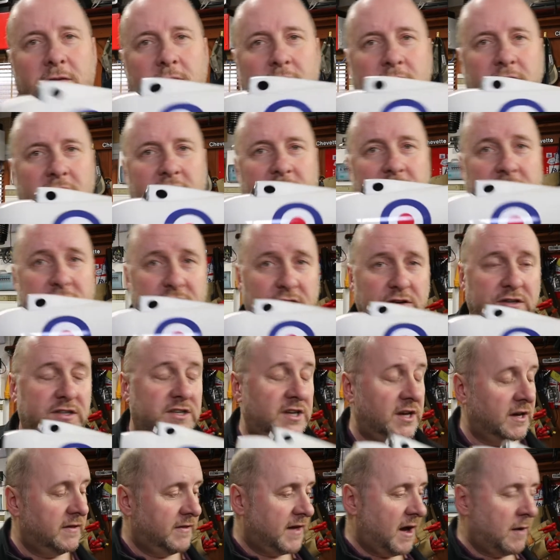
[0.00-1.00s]
Right, as you can
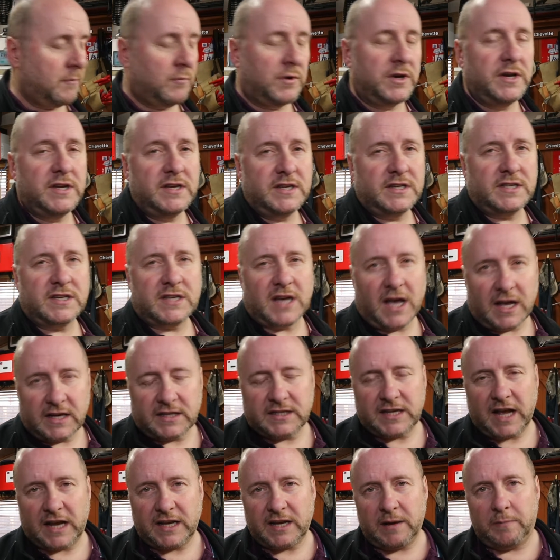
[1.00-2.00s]
see, that one is
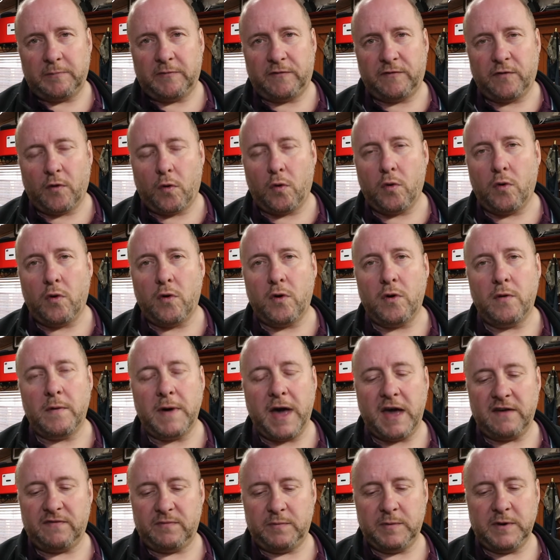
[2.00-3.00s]
set up for
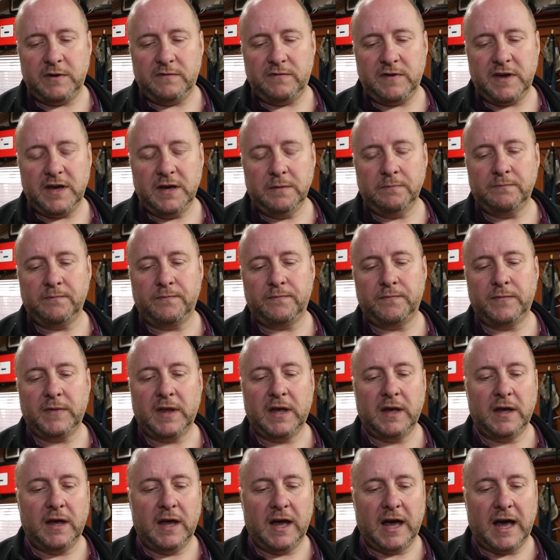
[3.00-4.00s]
FPV.
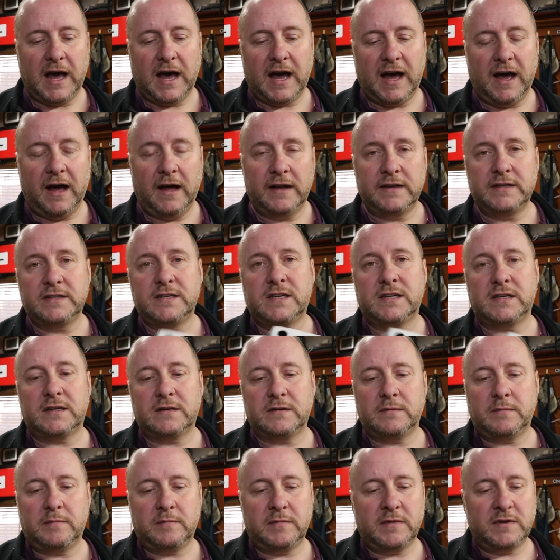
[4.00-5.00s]

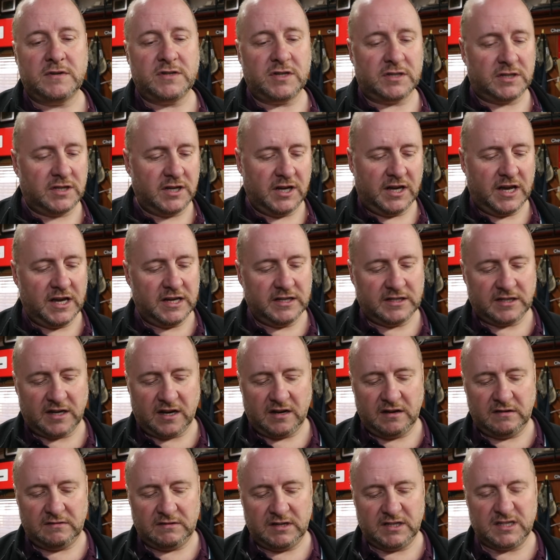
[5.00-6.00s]
And just in case
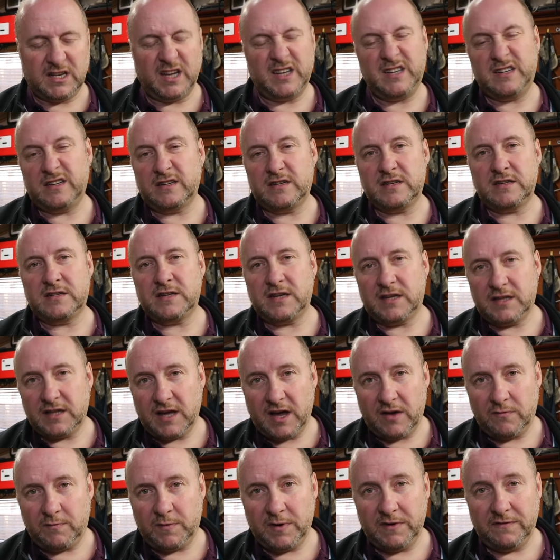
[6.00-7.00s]
I decided to take
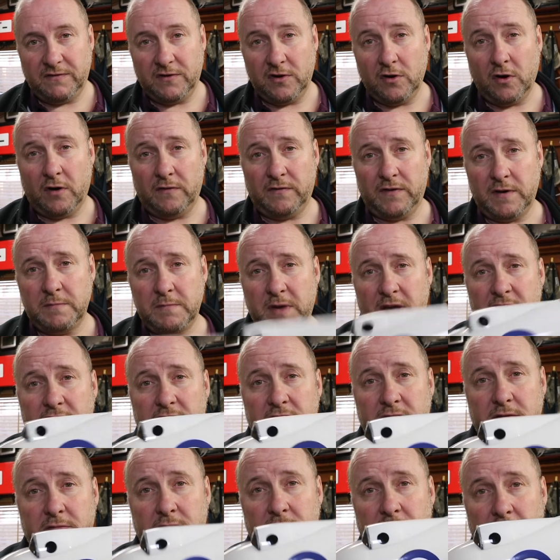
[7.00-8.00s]
the FPV off, I
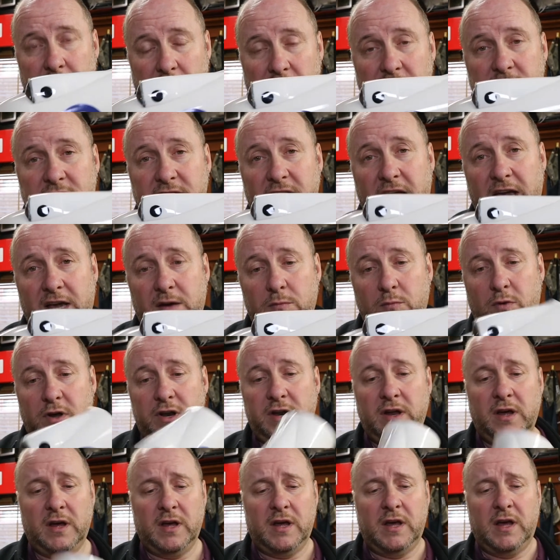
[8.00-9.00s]
made a second
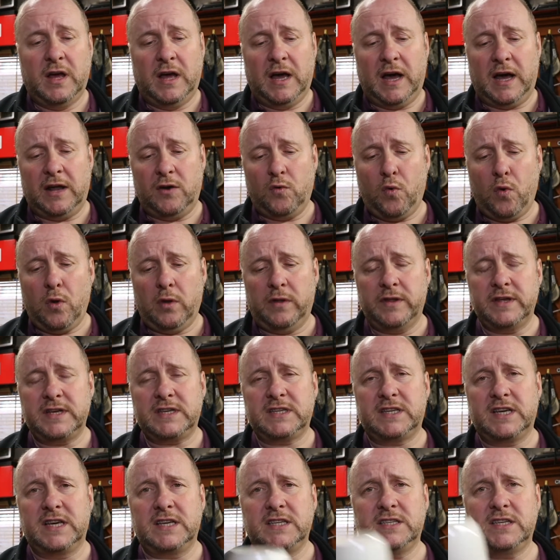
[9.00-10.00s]
one. And all
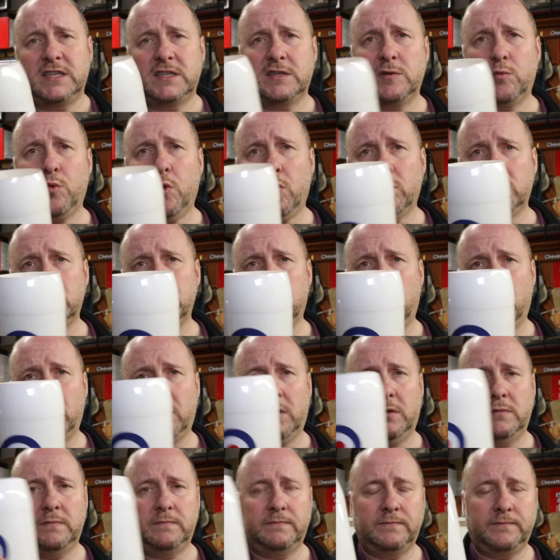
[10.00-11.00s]
this is a water
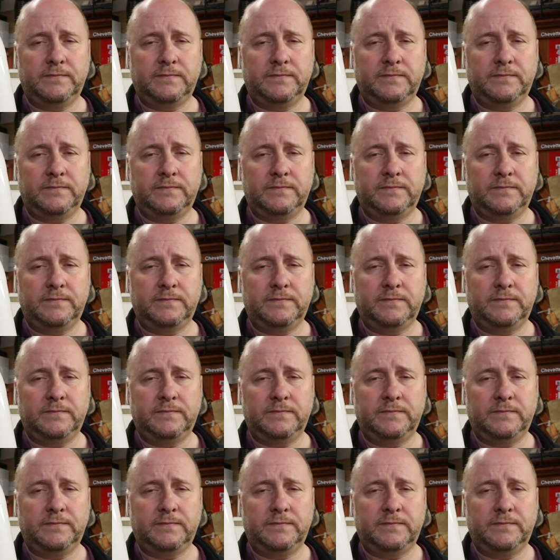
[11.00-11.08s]
bottle.